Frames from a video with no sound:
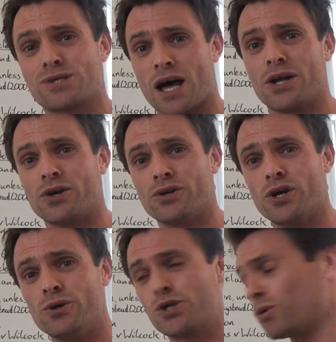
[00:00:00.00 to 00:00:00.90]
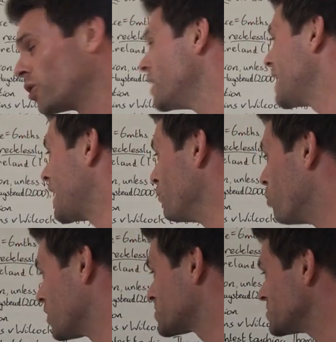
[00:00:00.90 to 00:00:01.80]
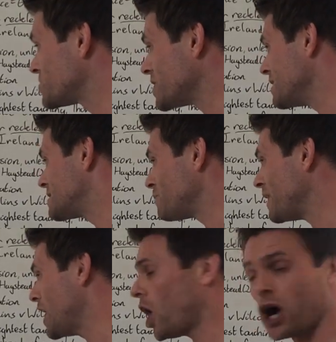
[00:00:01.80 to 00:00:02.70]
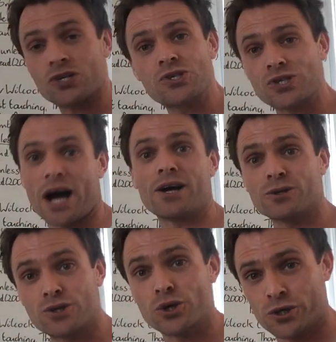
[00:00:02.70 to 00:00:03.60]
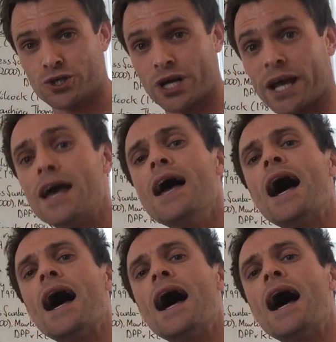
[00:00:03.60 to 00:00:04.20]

slightly unusual, it wasn't seen to be hostile touching.